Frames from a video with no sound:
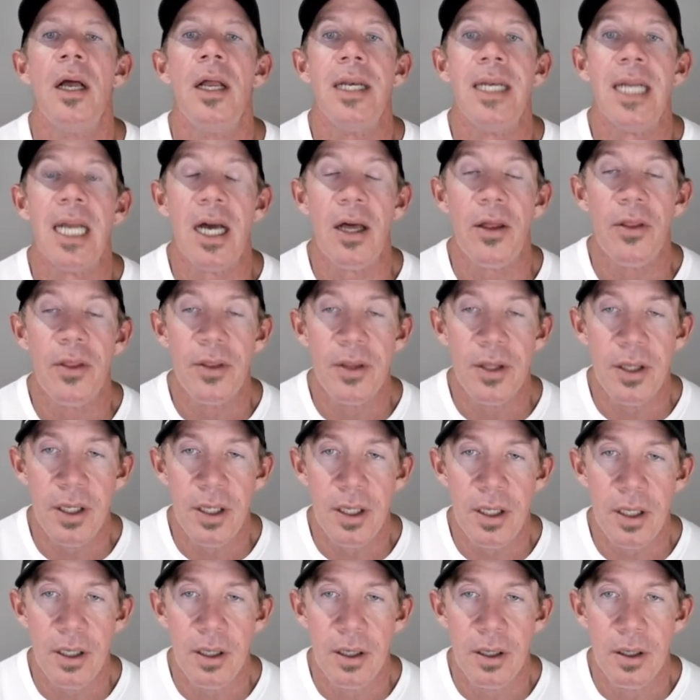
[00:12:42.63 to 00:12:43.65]
Now
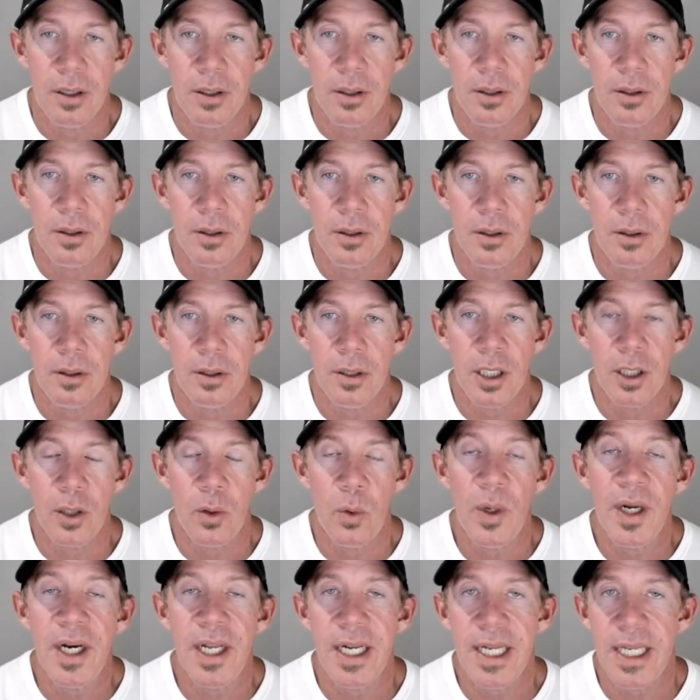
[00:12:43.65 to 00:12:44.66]
the
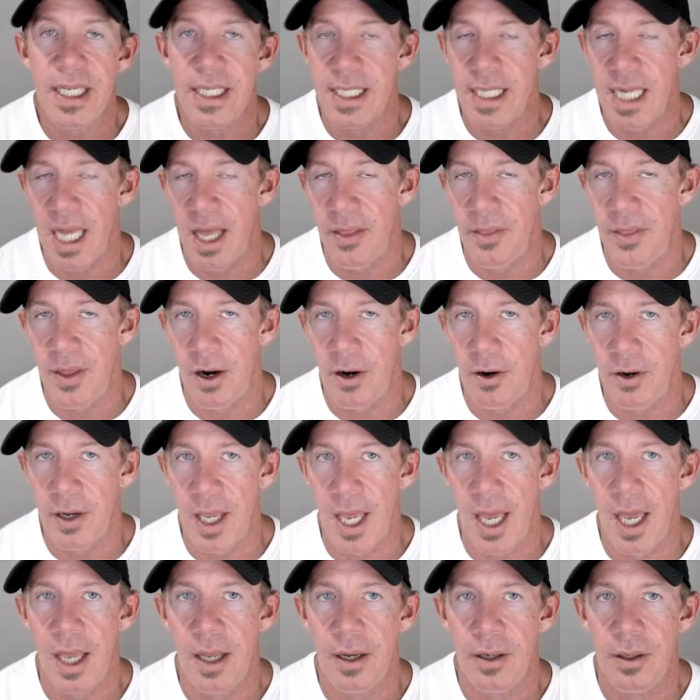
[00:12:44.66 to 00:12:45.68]
liquidity is not there
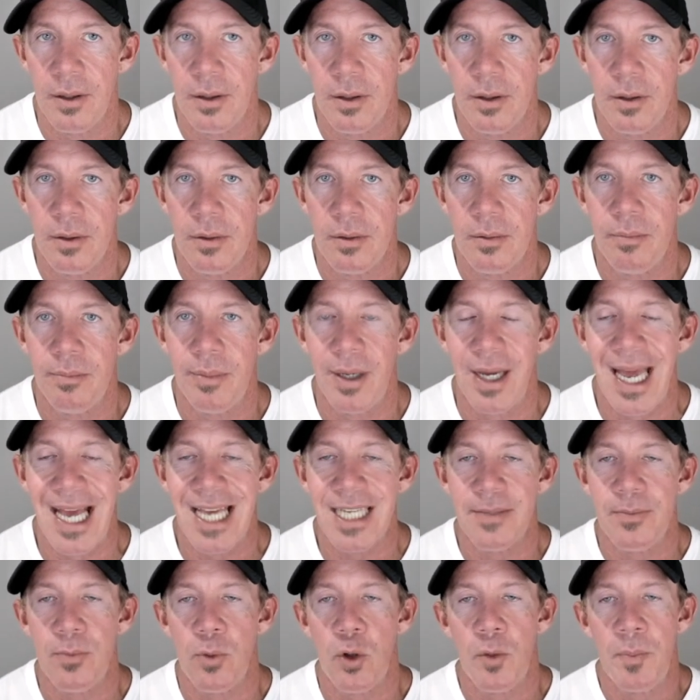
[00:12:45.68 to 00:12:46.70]
yet but as
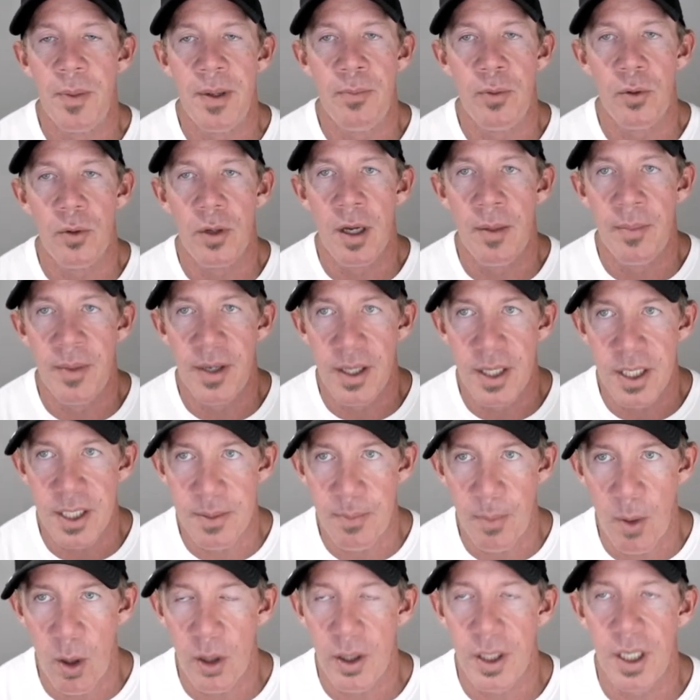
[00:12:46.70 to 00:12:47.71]
more people come into this
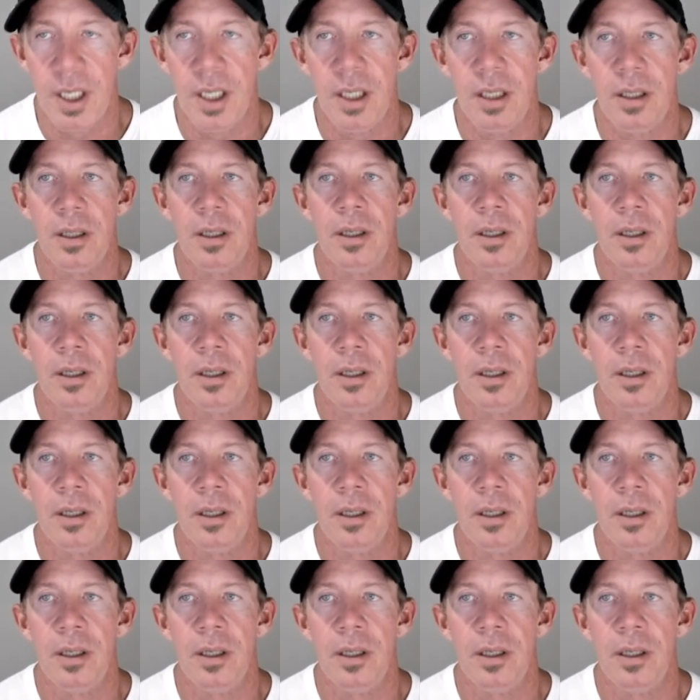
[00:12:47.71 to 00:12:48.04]
market